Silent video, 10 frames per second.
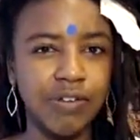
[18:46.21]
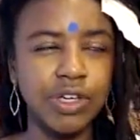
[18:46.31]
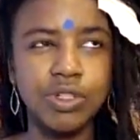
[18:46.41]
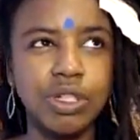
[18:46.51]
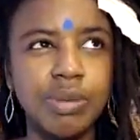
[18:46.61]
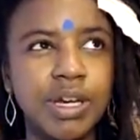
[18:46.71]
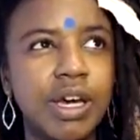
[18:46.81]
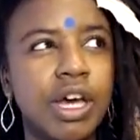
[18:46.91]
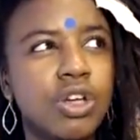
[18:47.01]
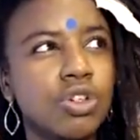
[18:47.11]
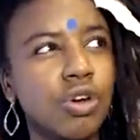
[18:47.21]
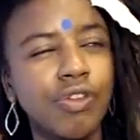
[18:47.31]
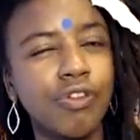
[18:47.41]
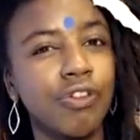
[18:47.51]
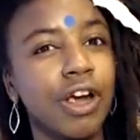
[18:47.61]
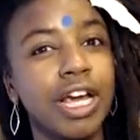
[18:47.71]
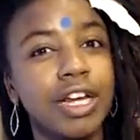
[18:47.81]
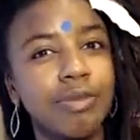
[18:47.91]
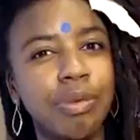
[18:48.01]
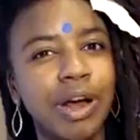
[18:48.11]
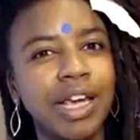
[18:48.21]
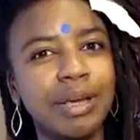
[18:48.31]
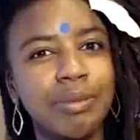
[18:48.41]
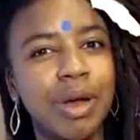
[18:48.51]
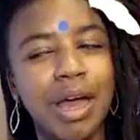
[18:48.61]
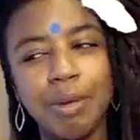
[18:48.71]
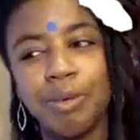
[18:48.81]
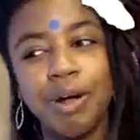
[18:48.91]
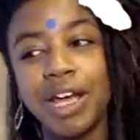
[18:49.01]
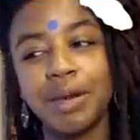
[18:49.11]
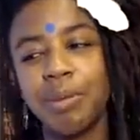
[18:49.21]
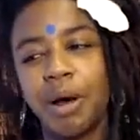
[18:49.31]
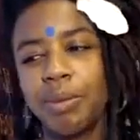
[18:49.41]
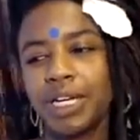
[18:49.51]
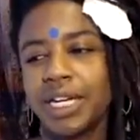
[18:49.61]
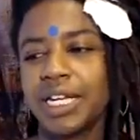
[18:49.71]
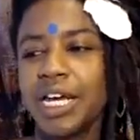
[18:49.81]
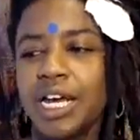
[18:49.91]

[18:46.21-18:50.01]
I used to be sort of afraid of praying and praying in public and